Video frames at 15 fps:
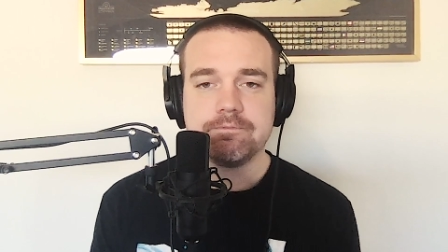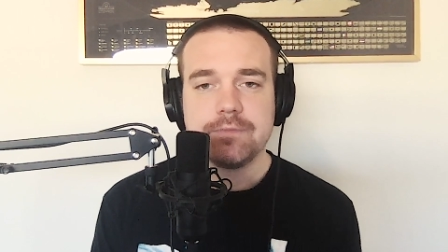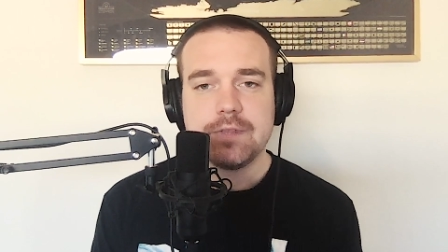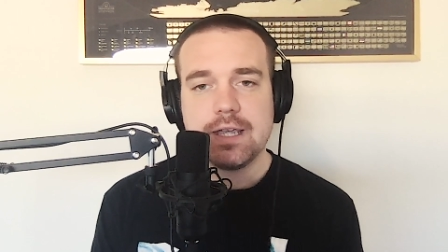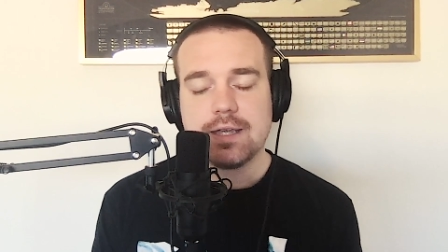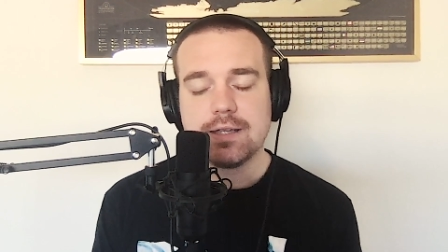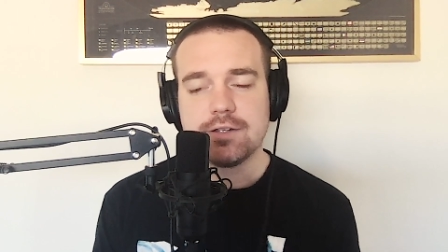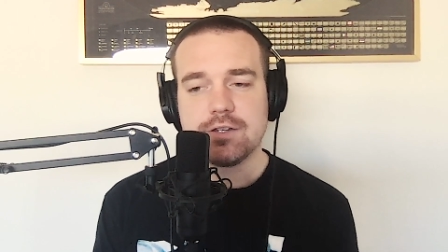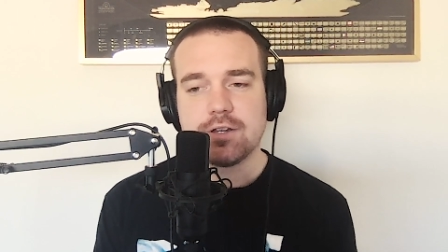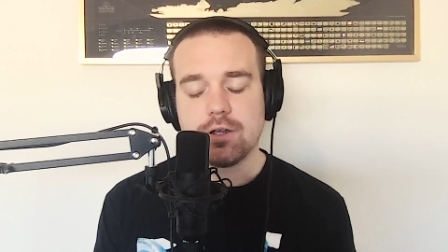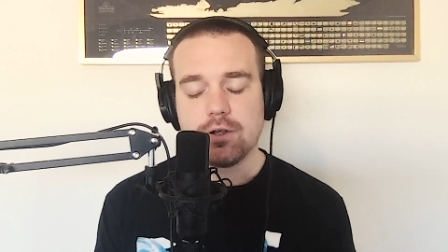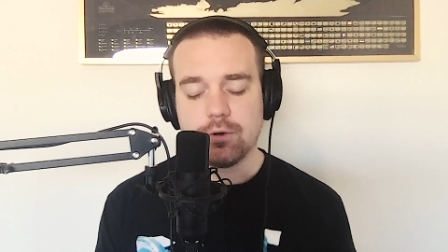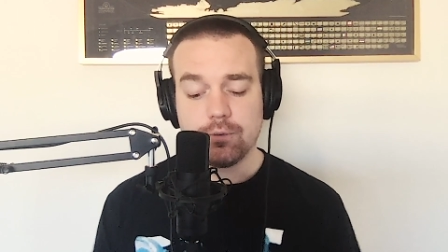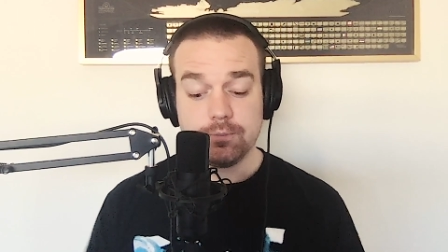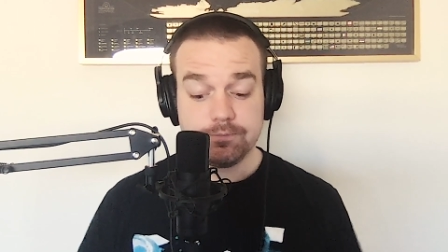And
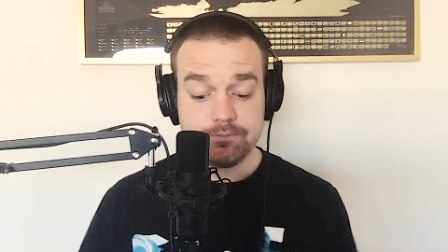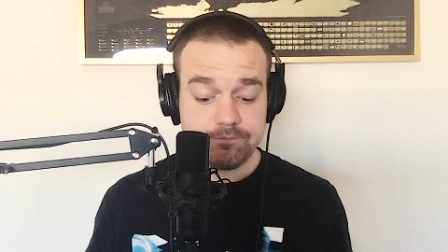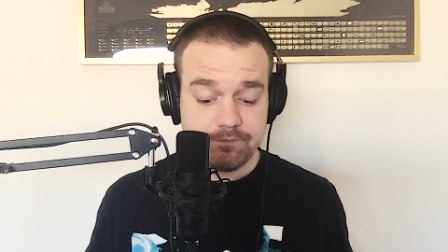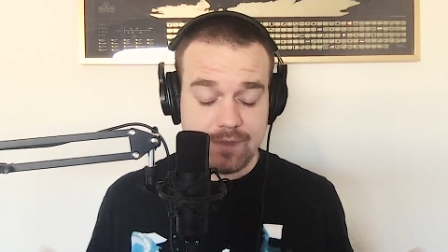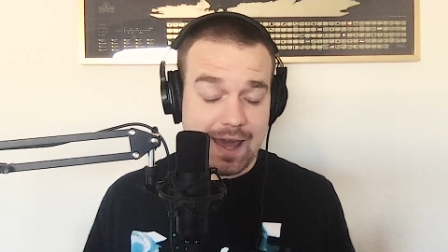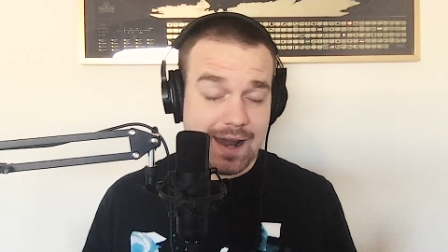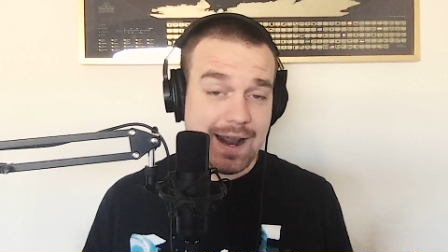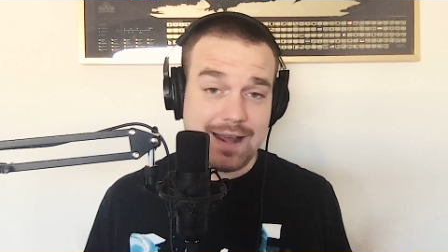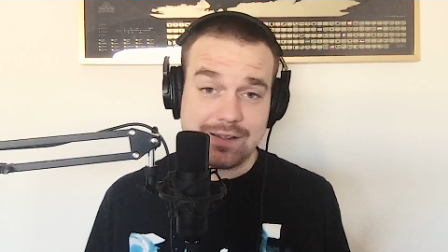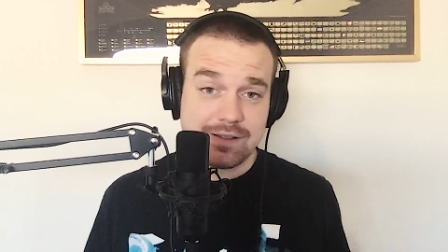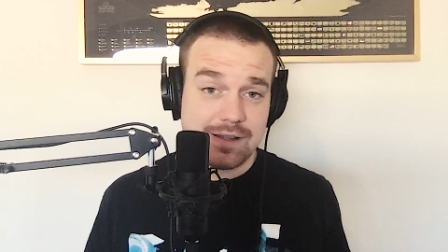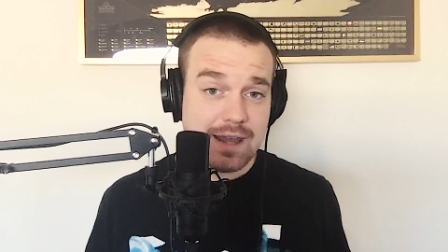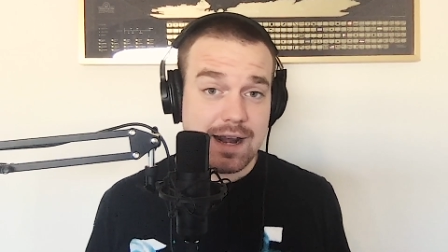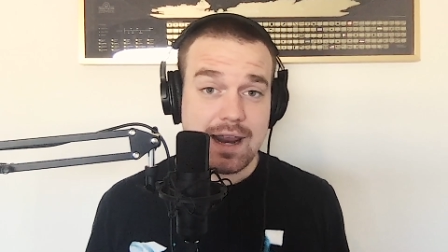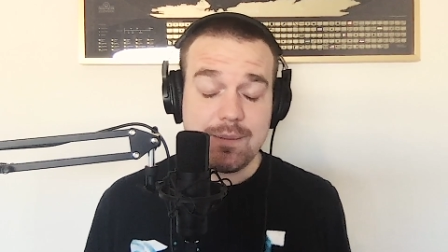so that adds
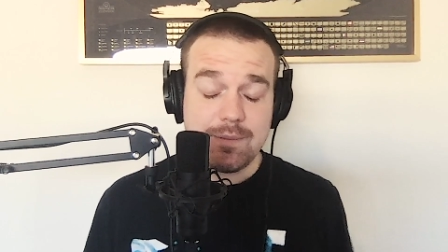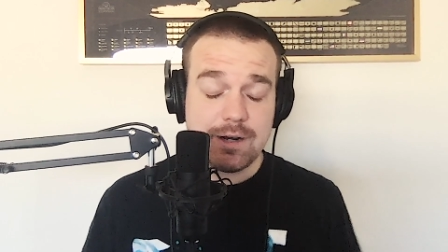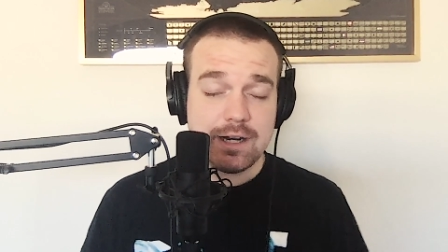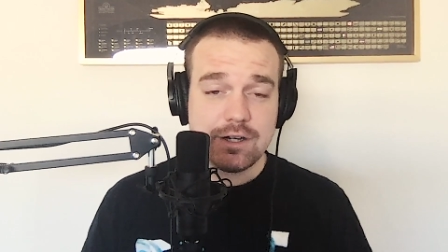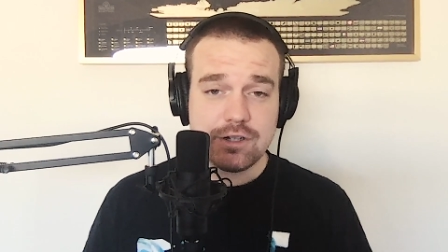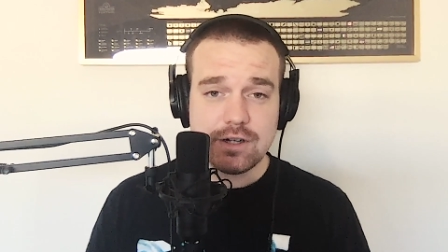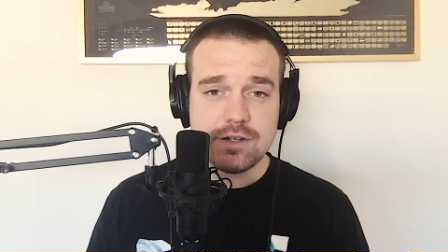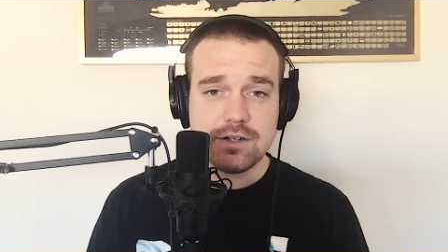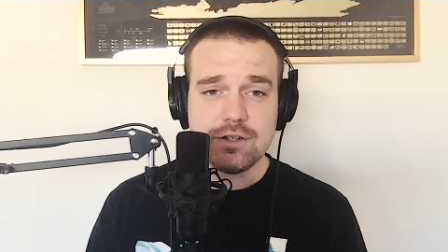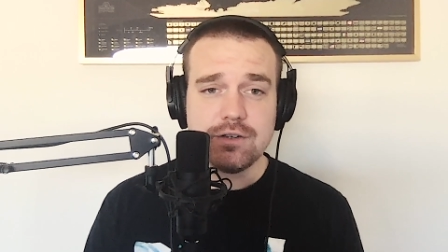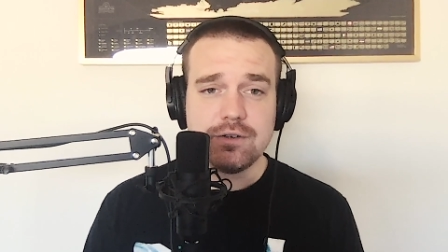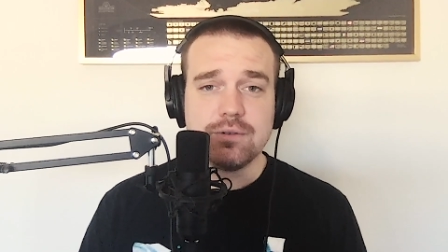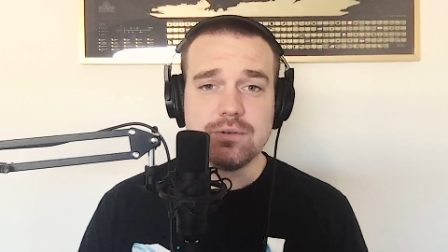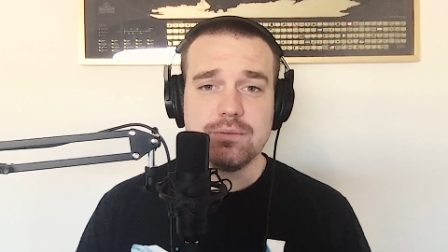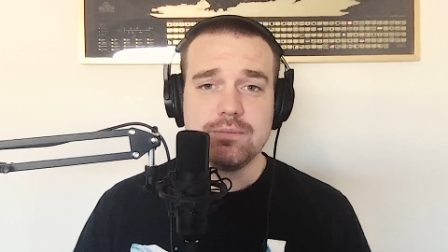a lot of ammunition
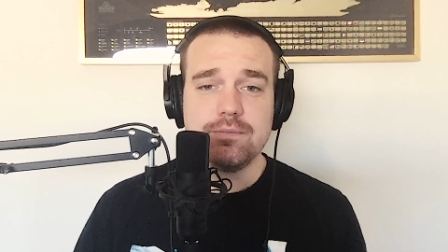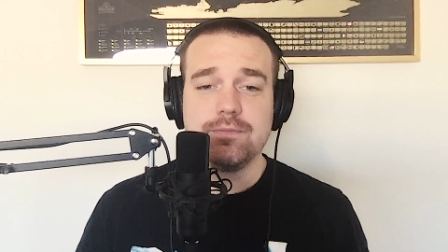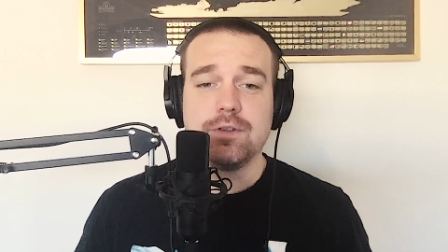to